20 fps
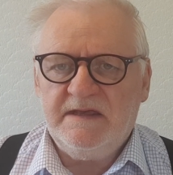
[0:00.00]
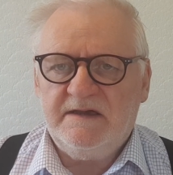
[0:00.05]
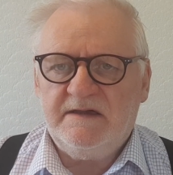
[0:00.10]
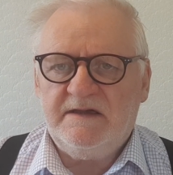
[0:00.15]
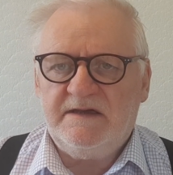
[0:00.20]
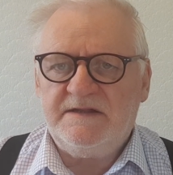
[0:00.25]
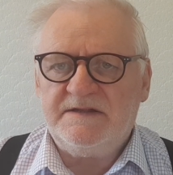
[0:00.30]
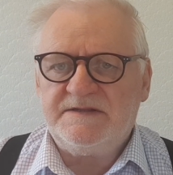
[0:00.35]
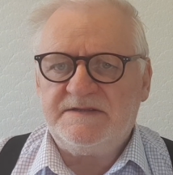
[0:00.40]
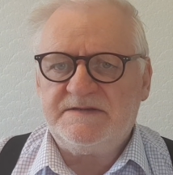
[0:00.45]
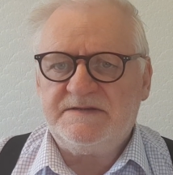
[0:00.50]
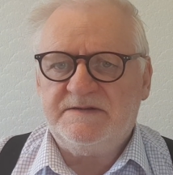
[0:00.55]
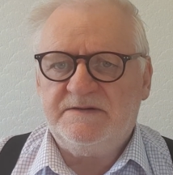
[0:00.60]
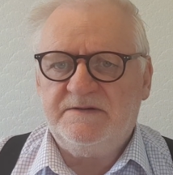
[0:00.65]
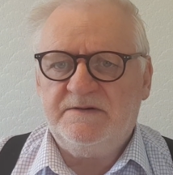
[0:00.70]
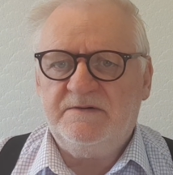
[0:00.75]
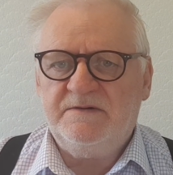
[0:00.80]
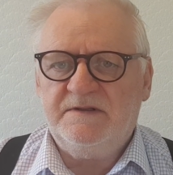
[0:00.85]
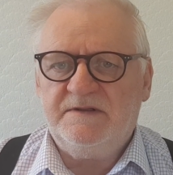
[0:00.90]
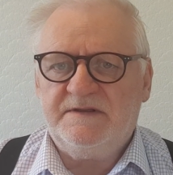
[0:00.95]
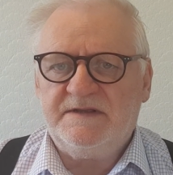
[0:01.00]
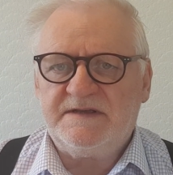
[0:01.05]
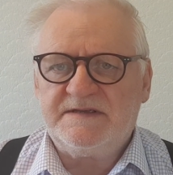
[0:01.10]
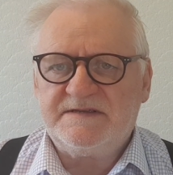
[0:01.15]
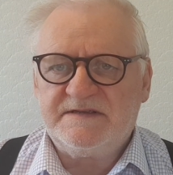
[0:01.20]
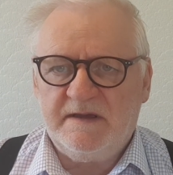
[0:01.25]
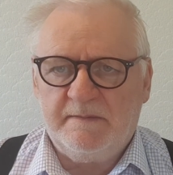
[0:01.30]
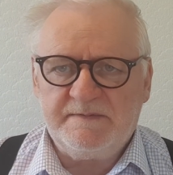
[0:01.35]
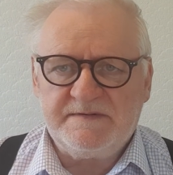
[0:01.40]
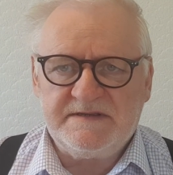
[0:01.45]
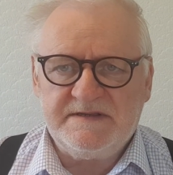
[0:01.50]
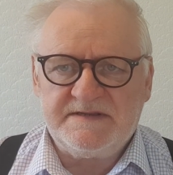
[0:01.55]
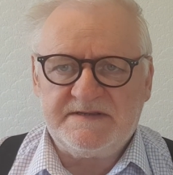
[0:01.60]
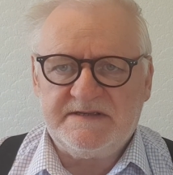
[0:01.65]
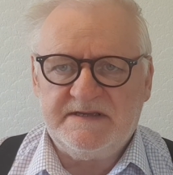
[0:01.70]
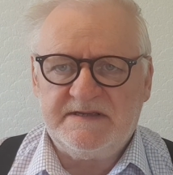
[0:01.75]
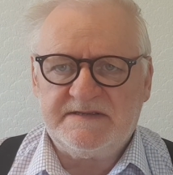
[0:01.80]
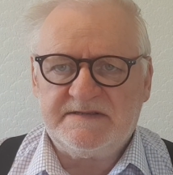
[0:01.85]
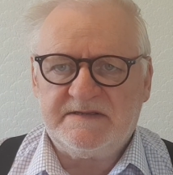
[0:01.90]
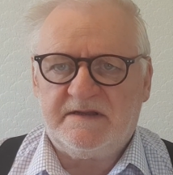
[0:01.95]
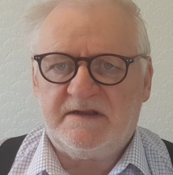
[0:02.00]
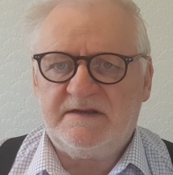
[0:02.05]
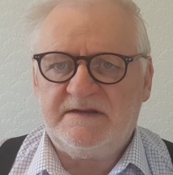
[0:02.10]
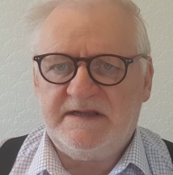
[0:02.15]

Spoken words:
into the substances that are